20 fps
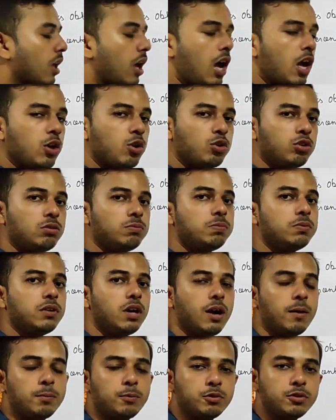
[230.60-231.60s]
I hope
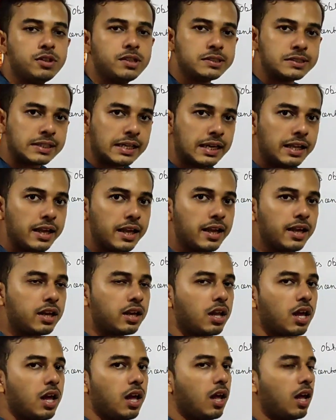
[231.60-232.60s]
up to this
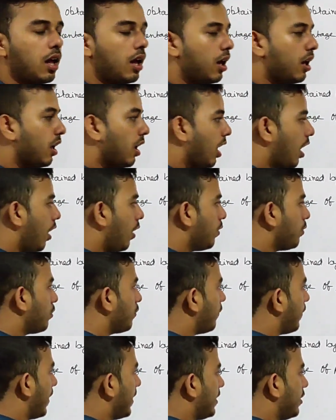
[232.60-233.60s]
clear how
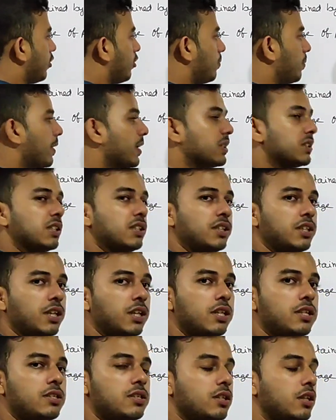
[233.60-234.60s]
to find out
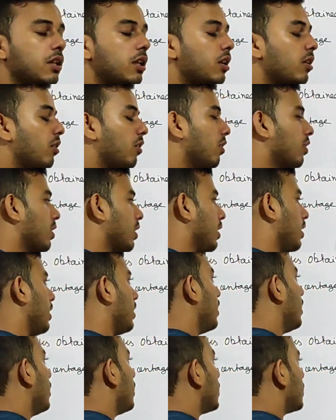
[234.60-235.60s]
percentage.
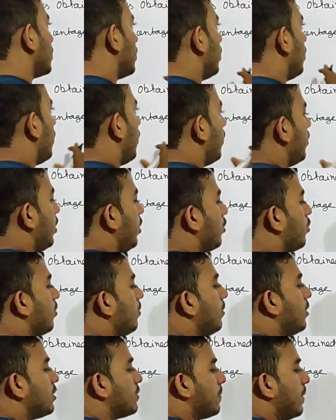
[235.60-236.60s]
Okay, so Anil
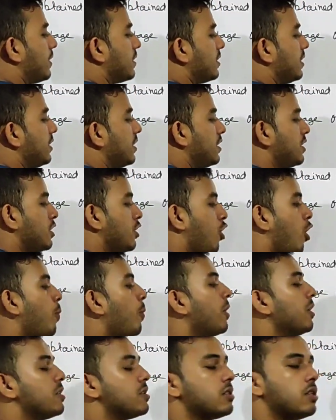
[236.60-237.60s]
Kumble's percentage is how
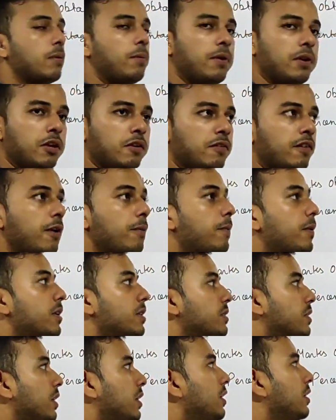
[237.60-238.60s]
much?
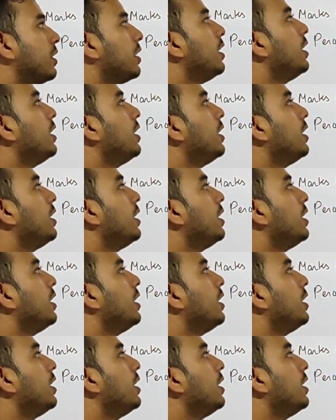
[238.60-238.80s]
75%.